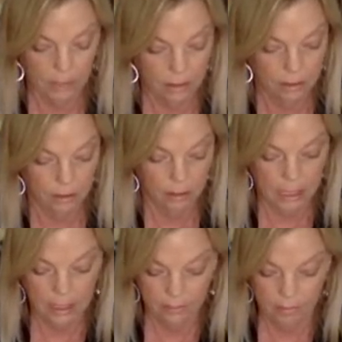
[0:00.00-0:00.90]
There's a
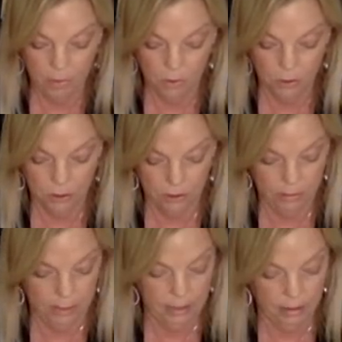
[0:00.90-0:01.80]
lot of emotion
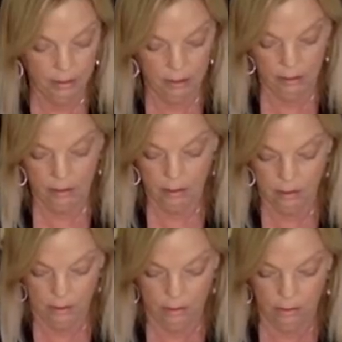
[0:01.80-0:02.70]
about this, and
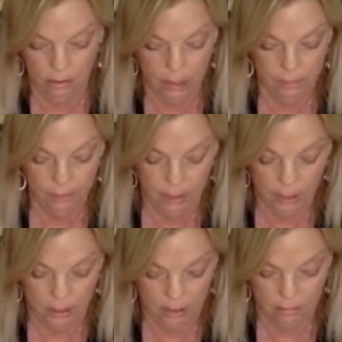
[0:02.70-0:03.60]
there's a lot of
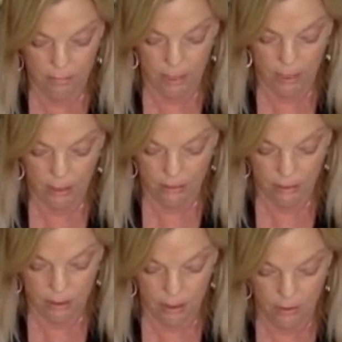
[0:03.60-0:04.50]
hidden meaning
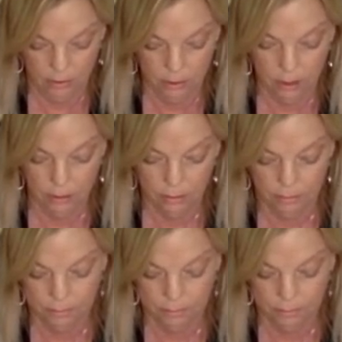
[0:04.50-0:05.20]
here too.